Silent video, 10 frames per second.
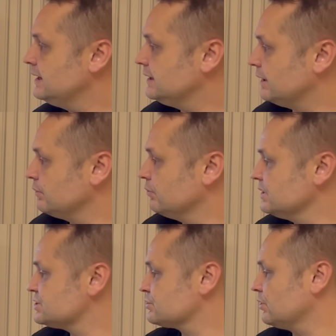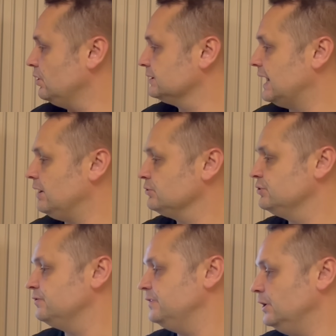Now you want to scroll down
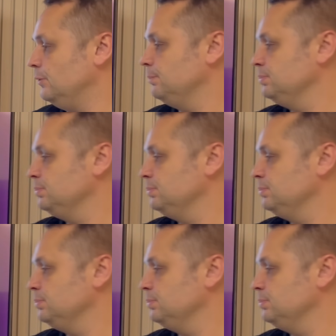to Film